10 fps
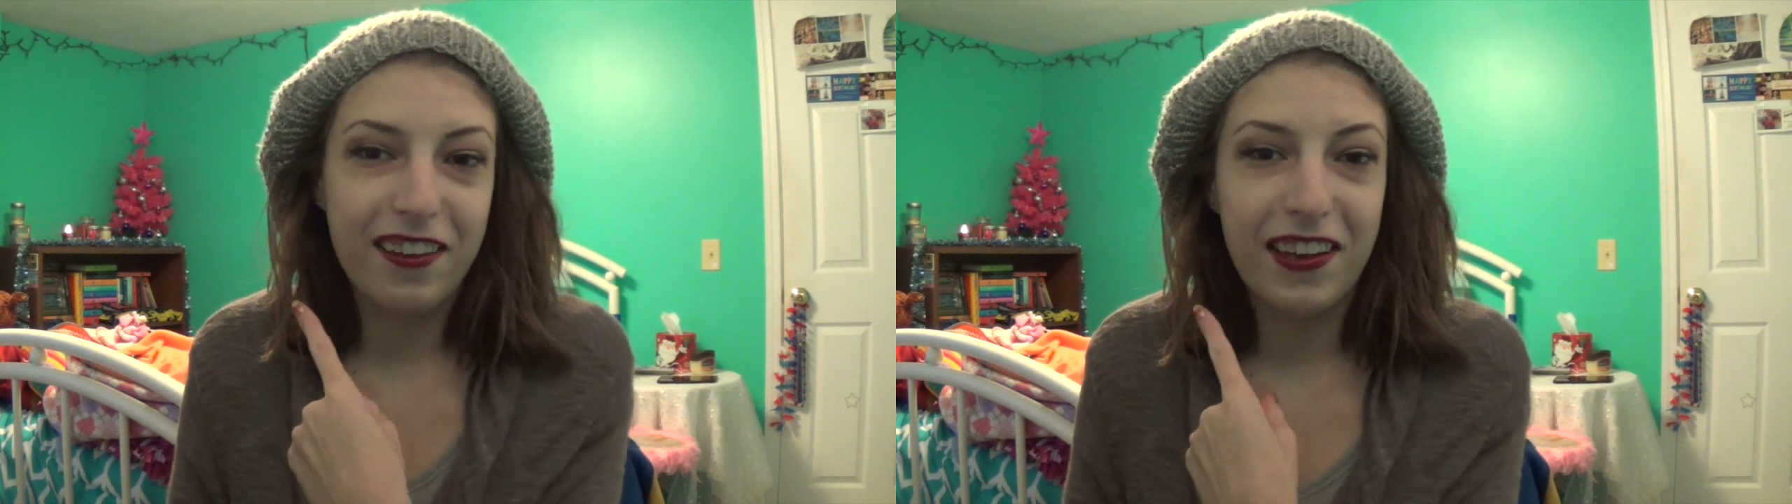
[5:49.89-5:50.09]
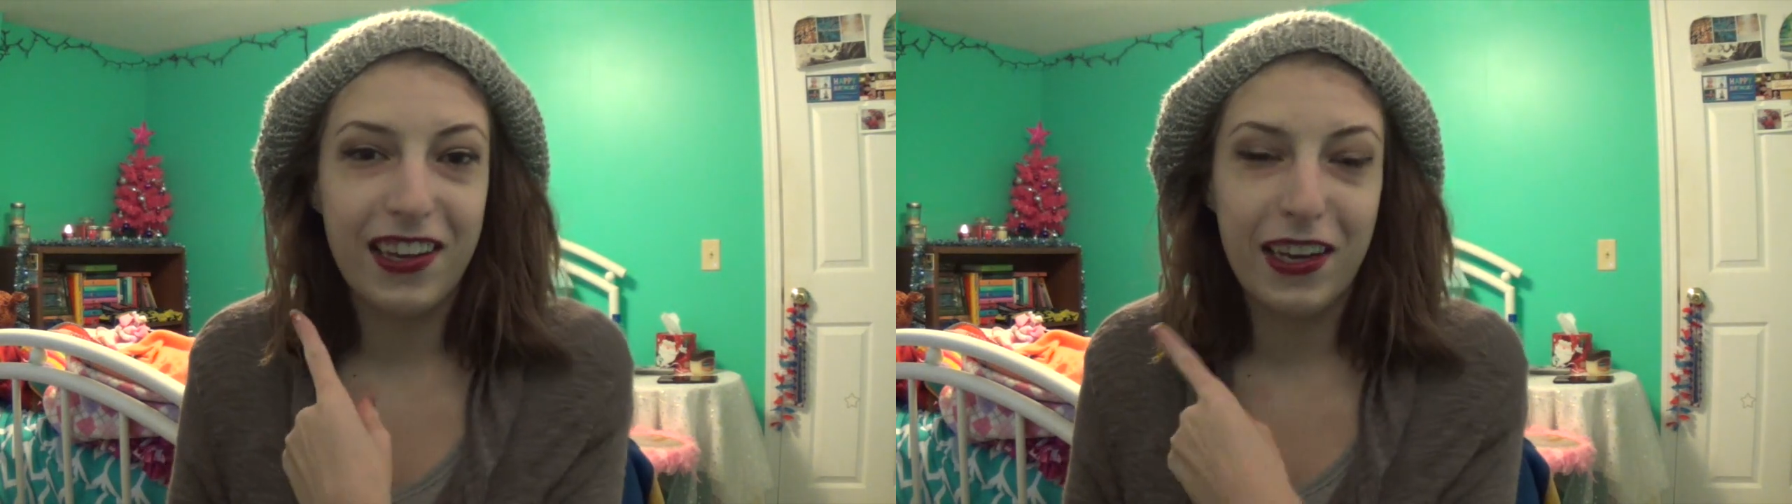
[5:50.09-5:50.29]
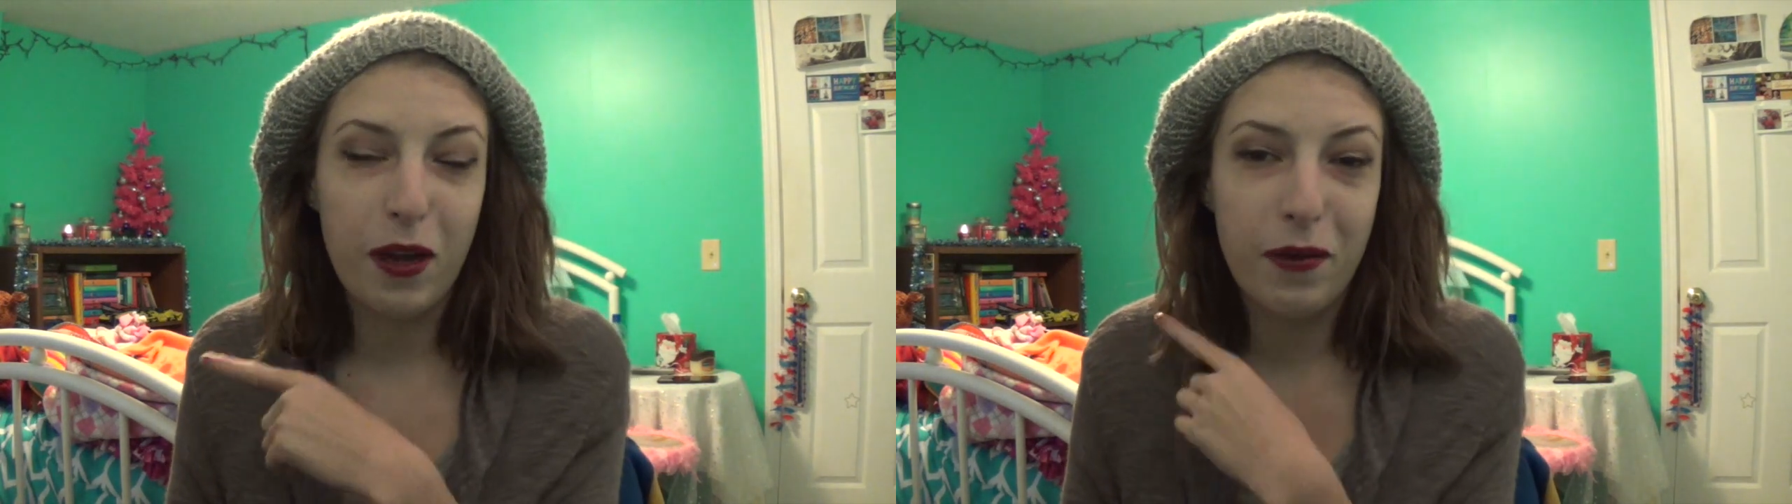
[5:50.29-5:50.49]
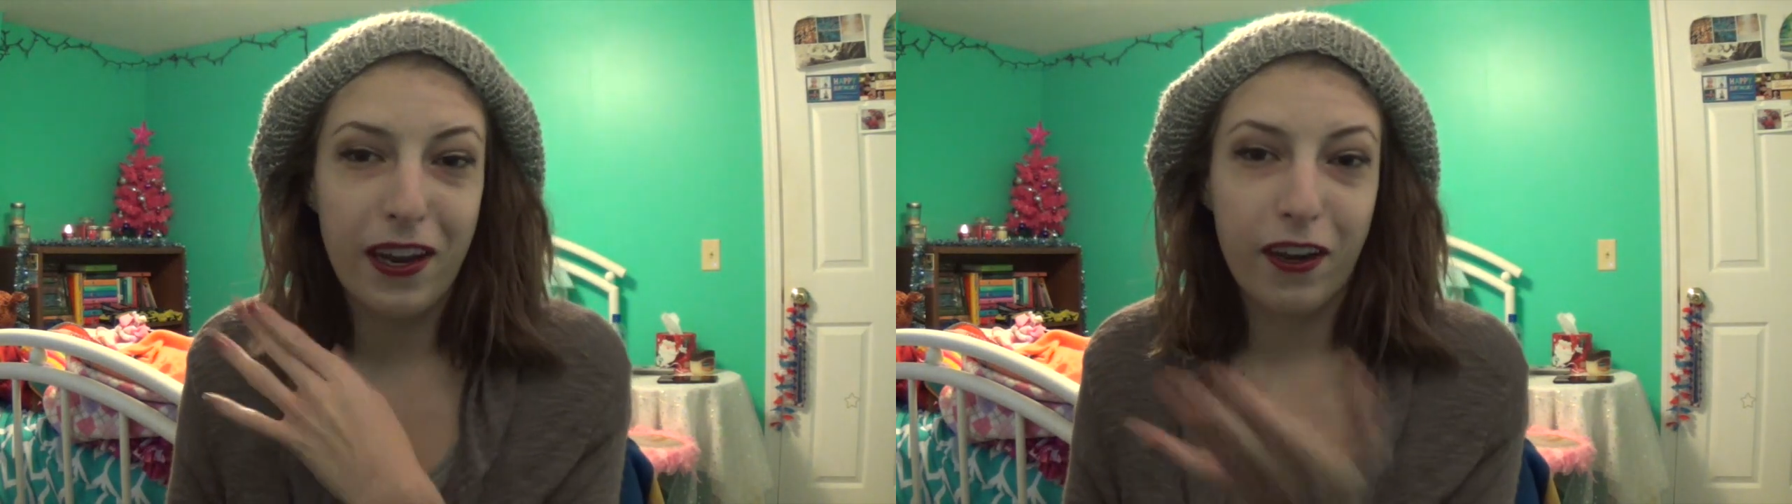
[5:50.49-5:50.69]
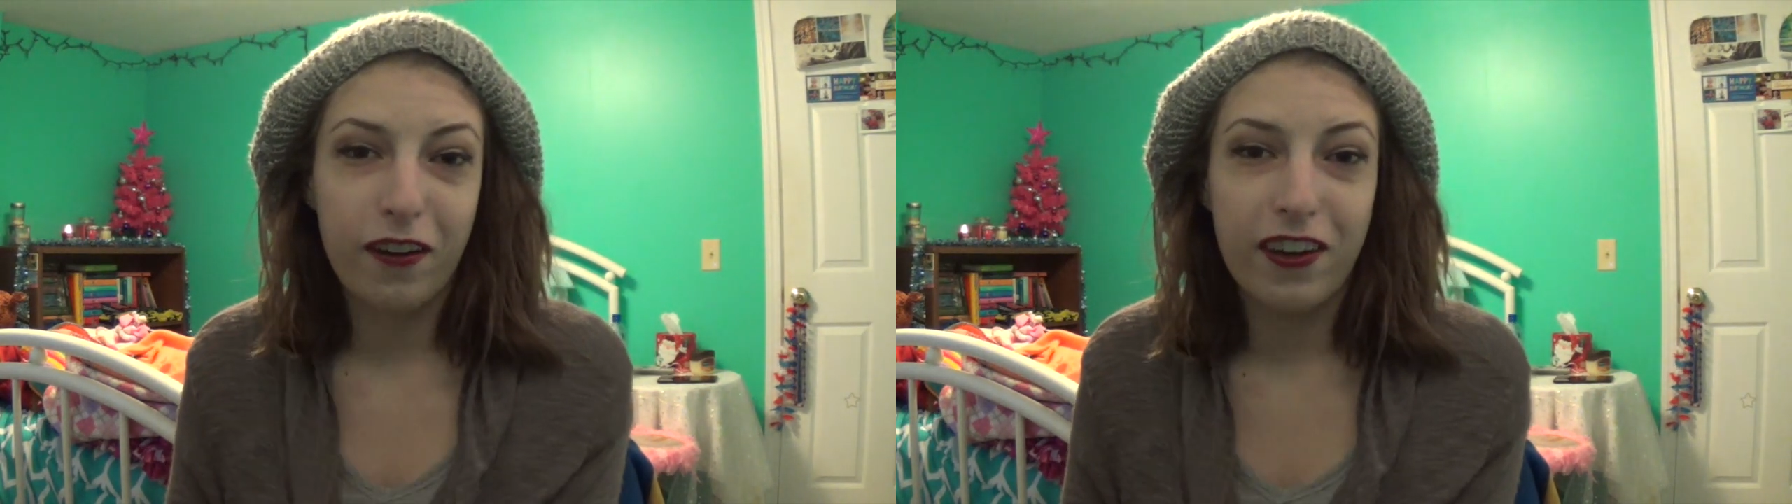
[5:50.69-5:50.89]
taken down my
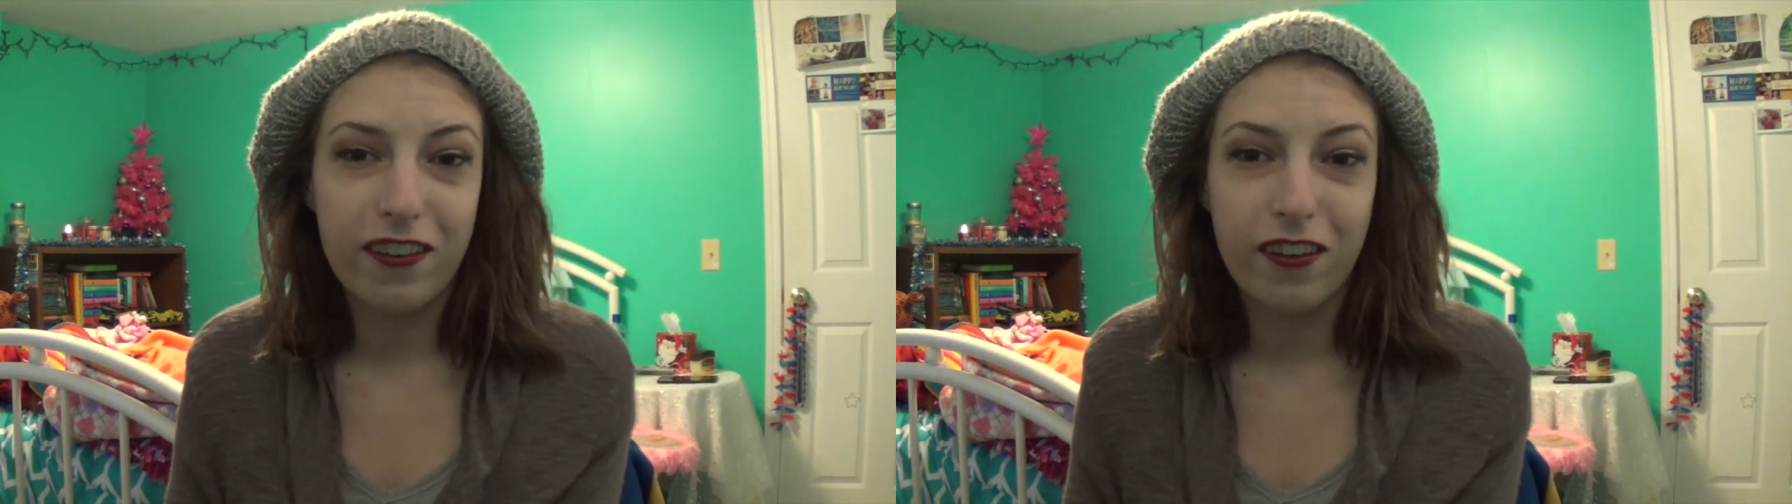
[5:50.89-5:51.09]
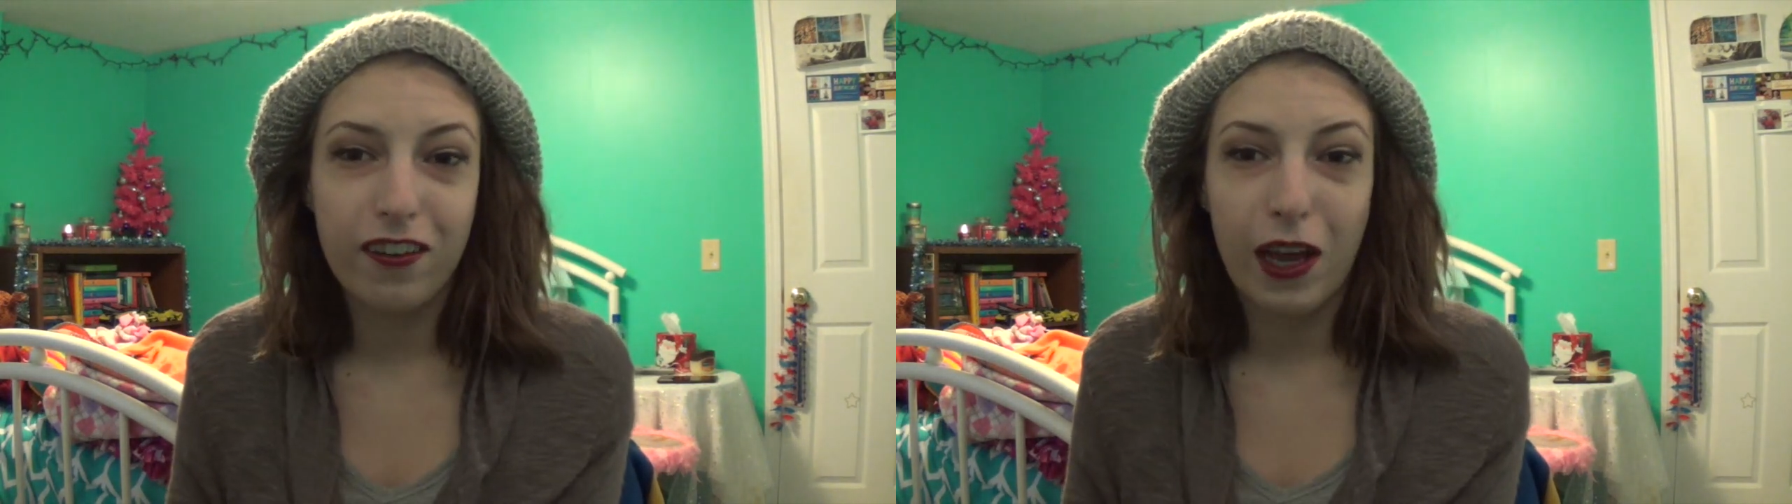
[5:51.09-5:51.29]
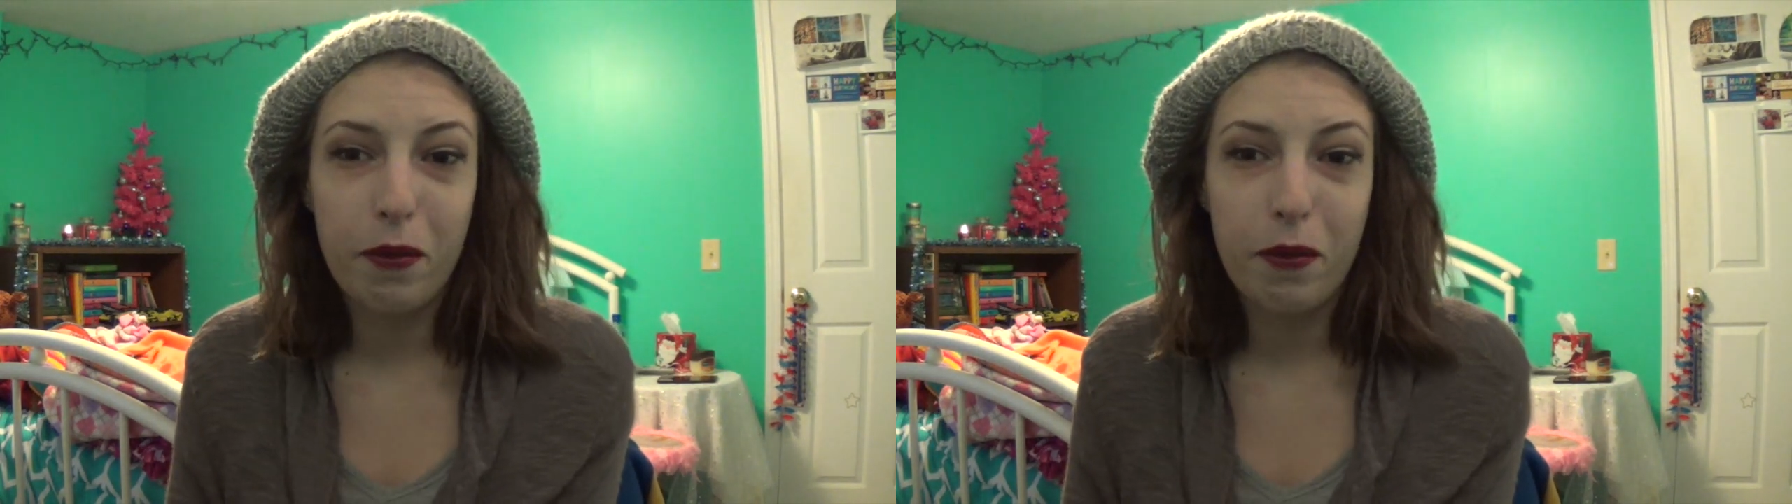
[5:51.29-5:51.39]
decorations.